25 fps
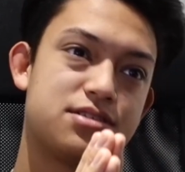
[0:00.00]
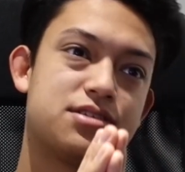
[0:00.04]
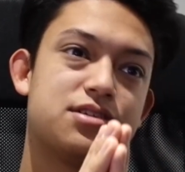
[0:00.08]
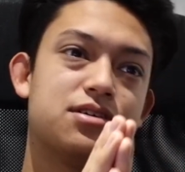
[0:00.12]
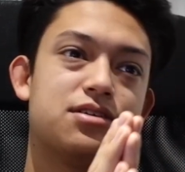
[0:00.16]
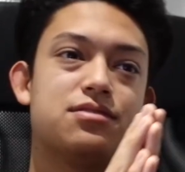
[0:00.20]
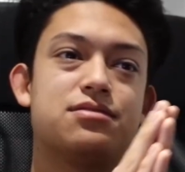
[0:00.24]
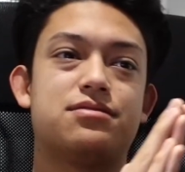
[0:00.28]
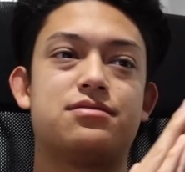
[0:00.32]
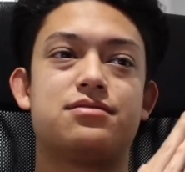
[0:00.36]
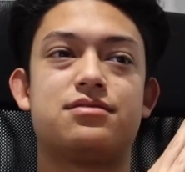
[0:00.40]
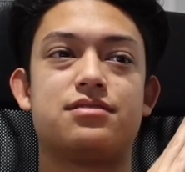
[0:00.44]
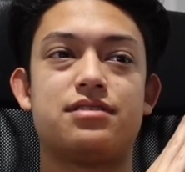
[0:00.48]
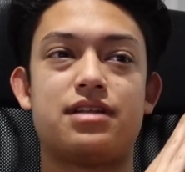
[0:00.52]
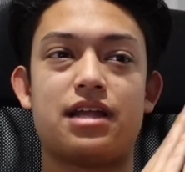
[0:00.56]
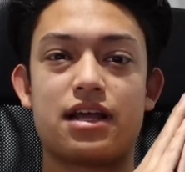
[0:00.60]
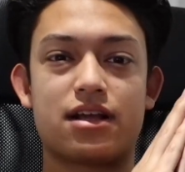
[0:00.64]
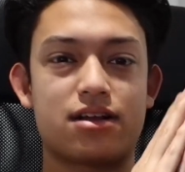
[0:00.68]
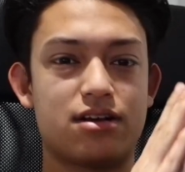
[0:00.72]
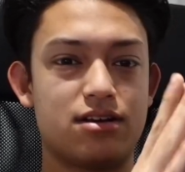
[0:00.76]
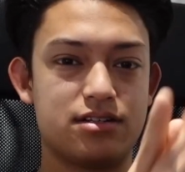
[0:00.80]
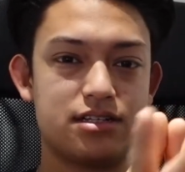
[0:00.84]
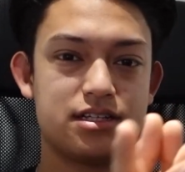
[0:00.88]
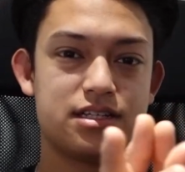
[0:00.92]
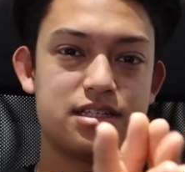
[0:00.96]
So
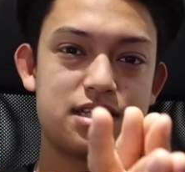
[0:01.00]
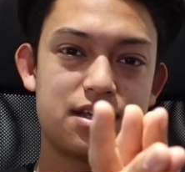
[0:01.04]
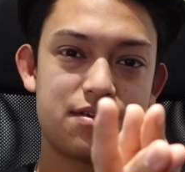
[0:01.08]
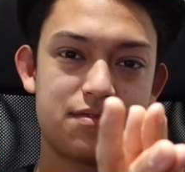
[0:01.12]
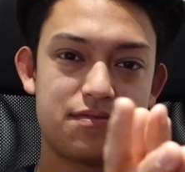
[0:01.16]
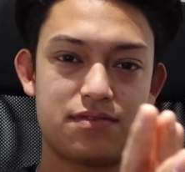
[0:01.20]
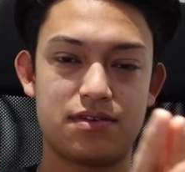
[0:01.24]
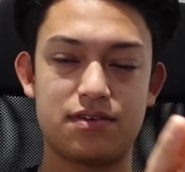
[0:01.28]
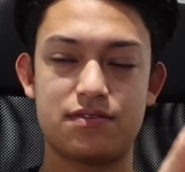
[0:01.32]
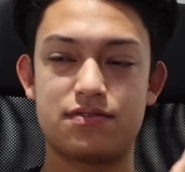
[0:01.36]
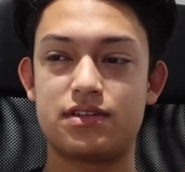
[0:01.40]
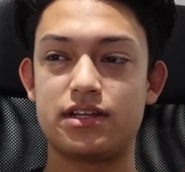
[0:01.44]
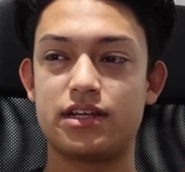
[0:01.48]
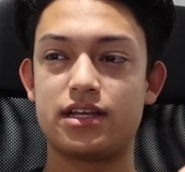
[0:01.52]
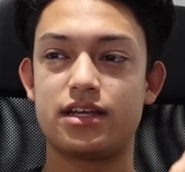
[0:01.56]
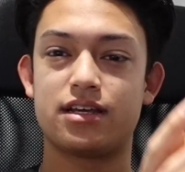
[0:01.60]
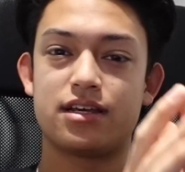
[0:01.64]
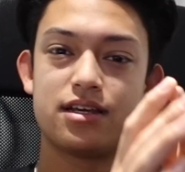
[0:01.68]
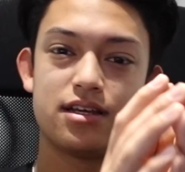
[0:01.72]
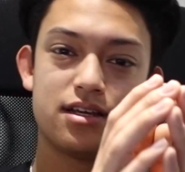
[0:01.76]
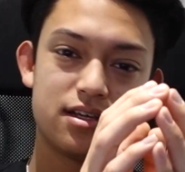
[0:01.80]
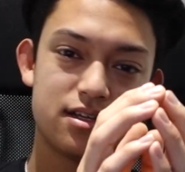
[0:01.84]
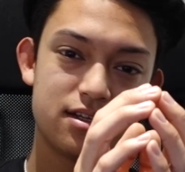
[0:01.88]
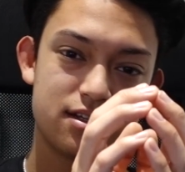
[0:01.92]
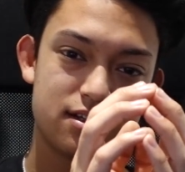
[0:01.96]
Nikon D750,
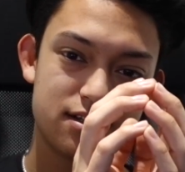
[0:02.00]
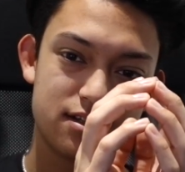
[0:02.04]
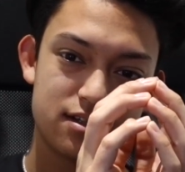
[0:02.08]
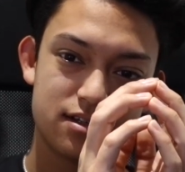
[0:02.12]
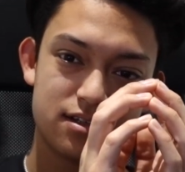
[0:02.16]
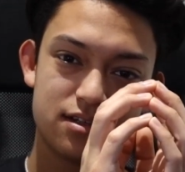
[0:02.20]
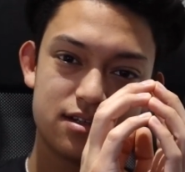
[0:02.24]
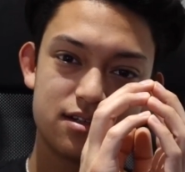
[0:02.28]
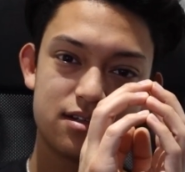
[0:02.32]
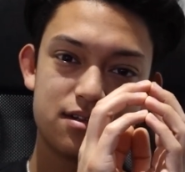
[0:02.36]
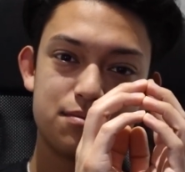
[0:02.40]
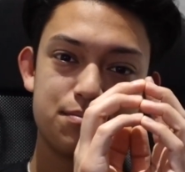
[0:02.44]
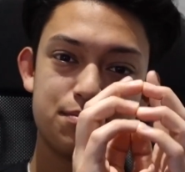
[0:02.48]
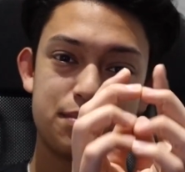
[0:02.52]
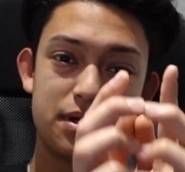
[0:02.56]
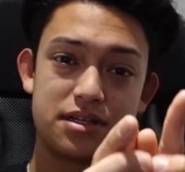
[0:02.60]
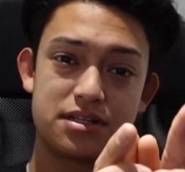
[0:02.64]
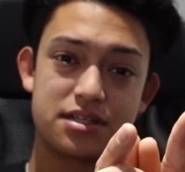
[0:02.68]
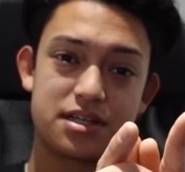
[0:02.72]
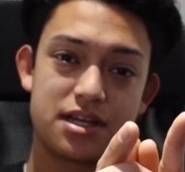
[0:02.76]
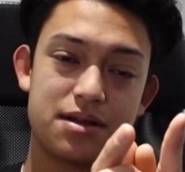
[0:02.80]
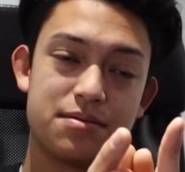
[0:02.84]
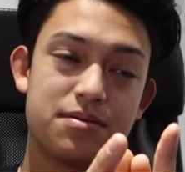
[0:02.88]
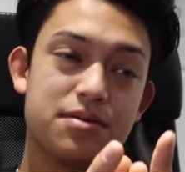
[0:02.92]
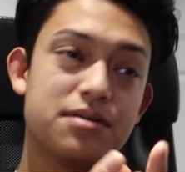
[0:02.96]

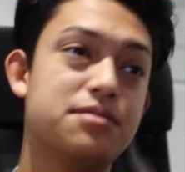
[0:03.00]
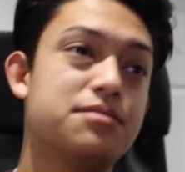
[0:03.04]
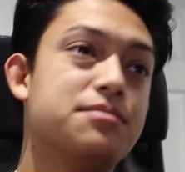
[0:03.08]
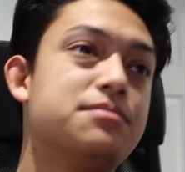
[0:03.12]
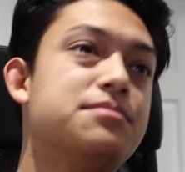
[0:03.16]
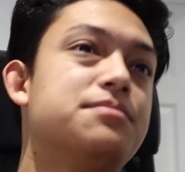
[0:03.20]
best camera.